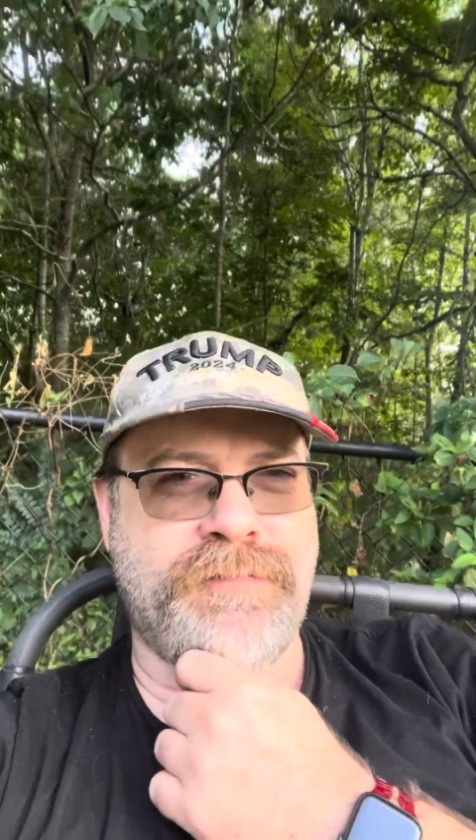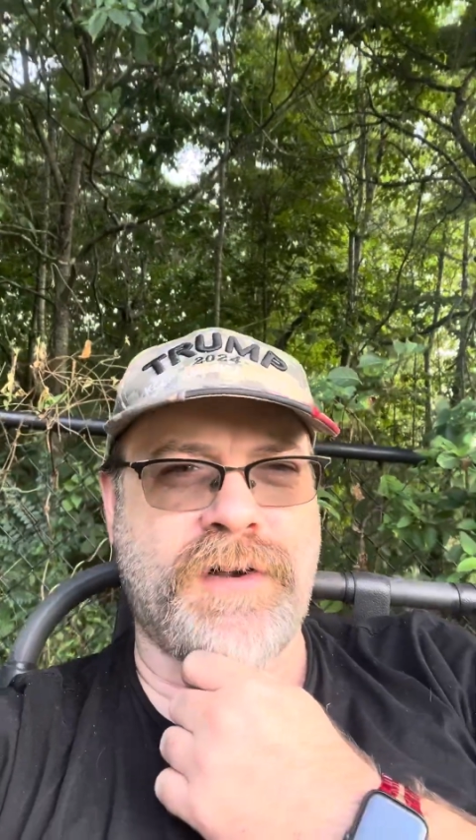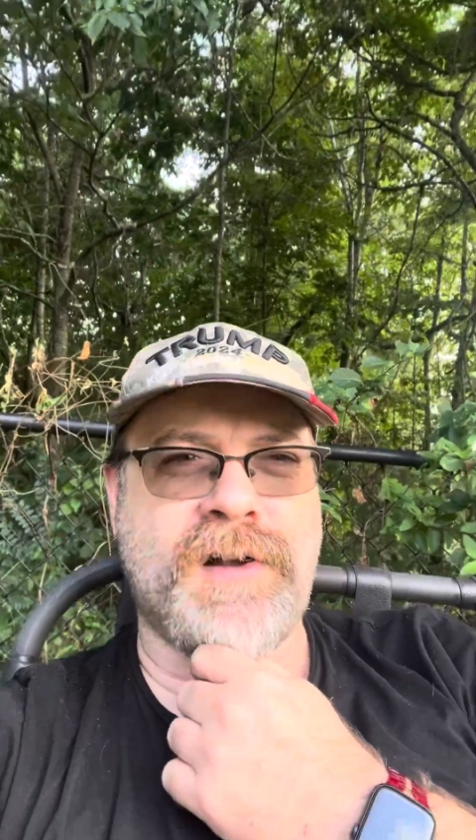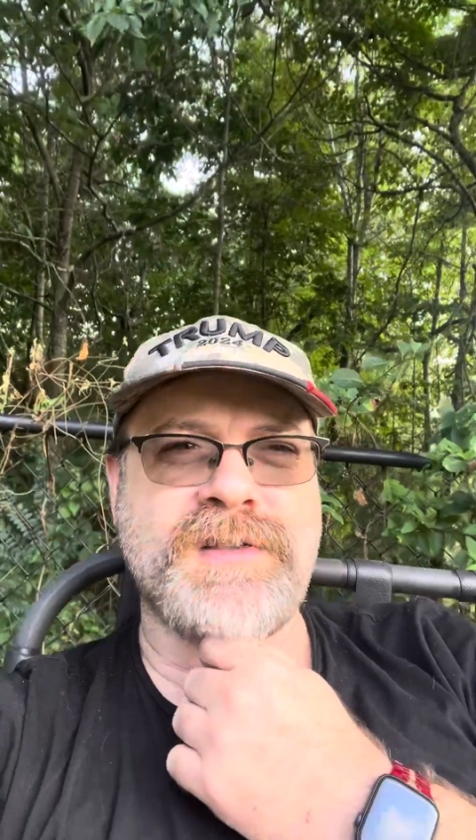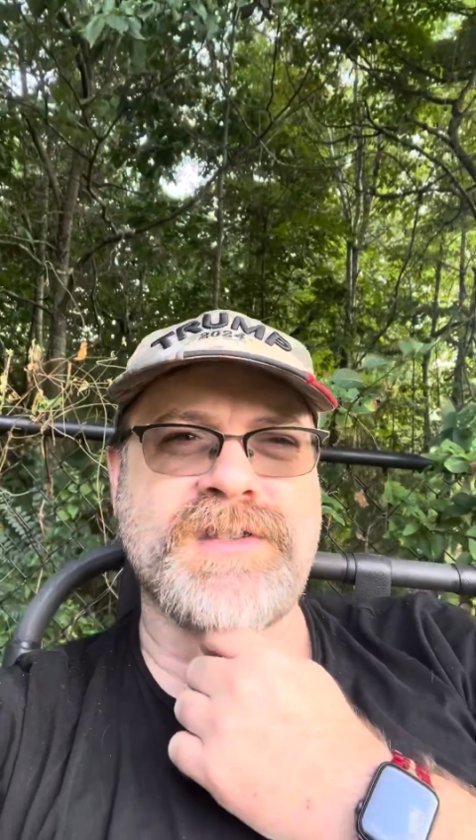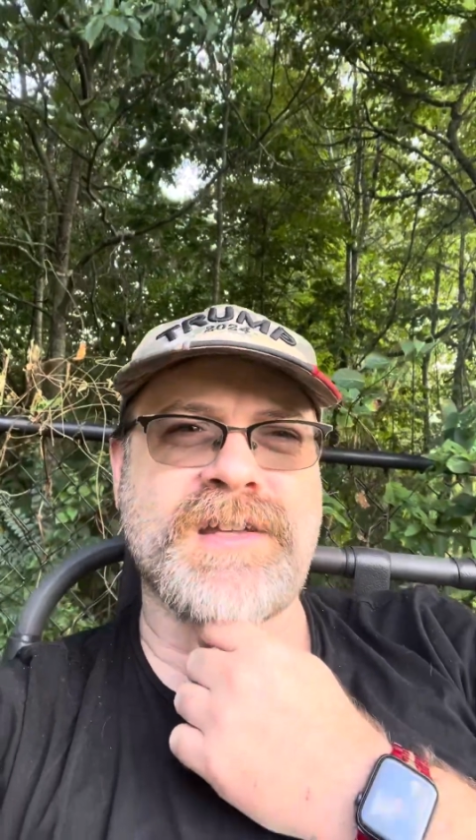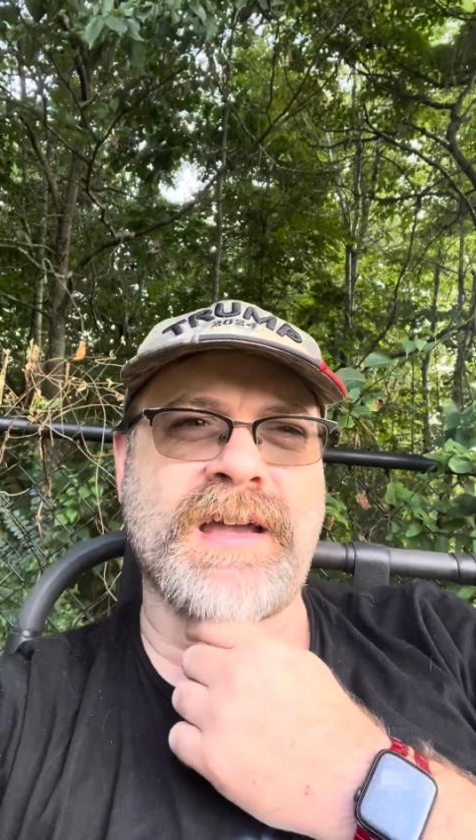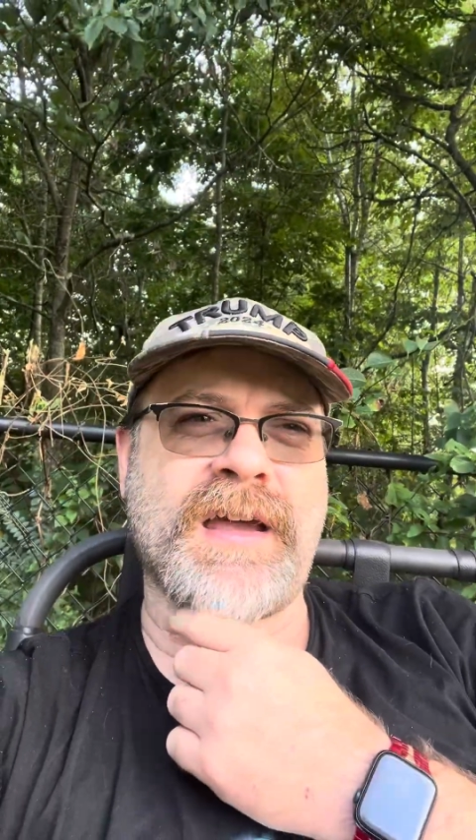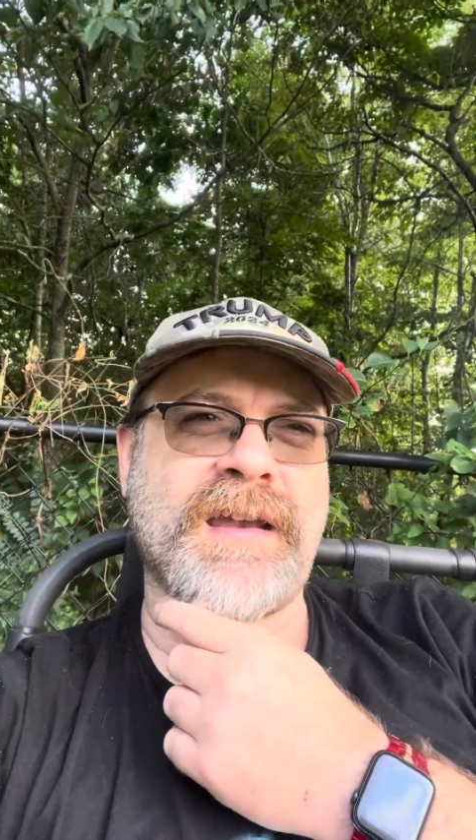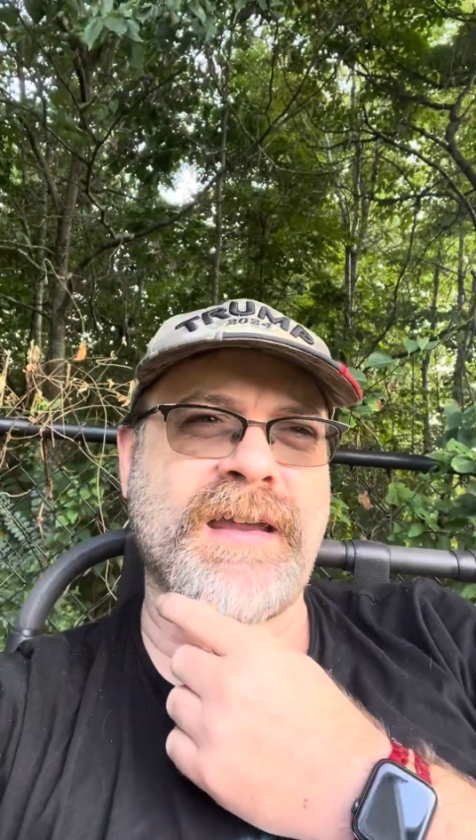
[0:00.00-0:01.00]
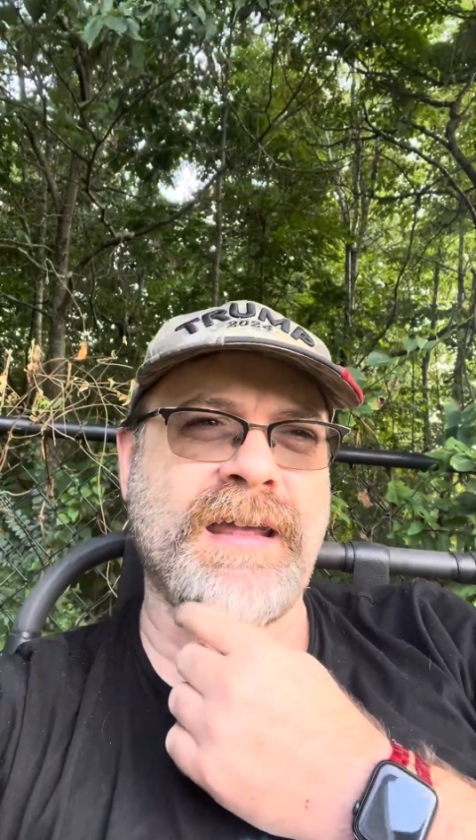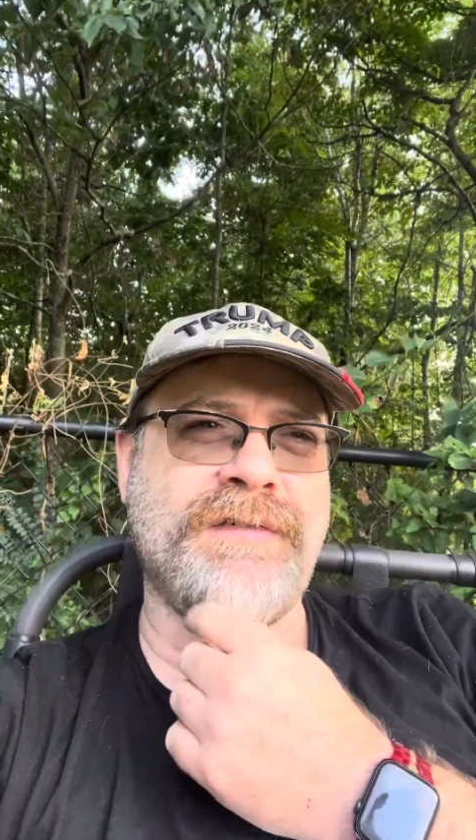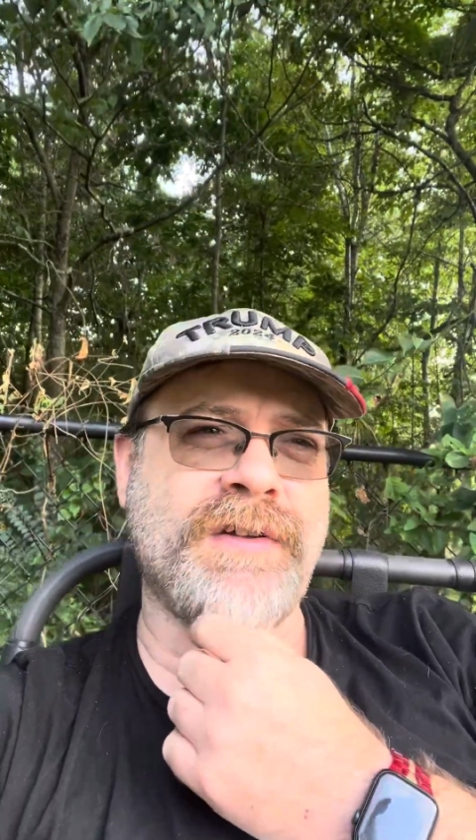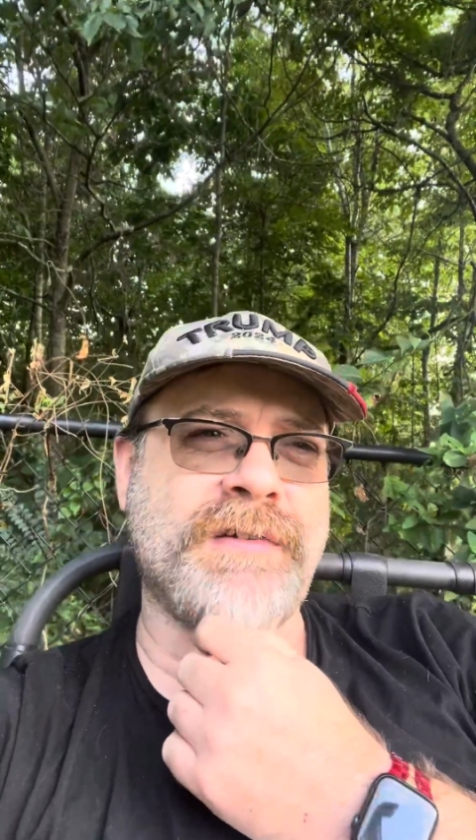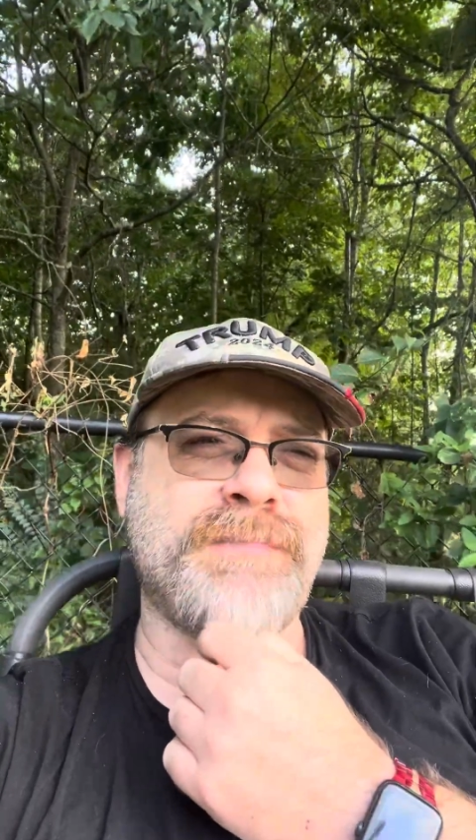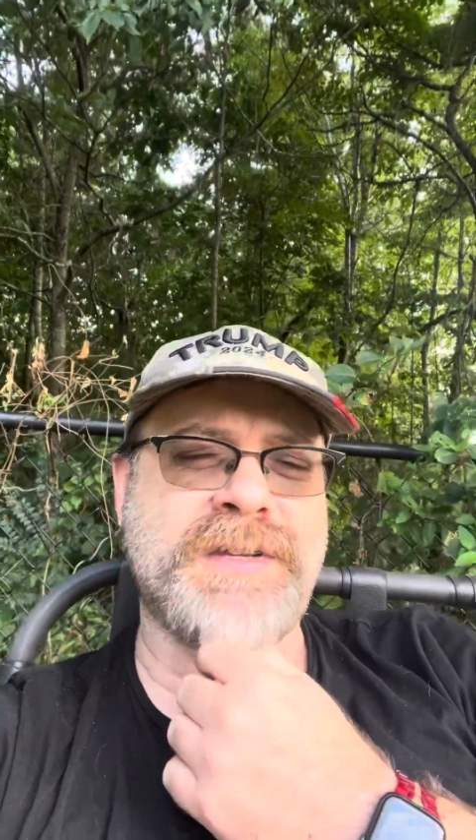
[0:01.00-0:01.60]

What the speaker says: fonts and even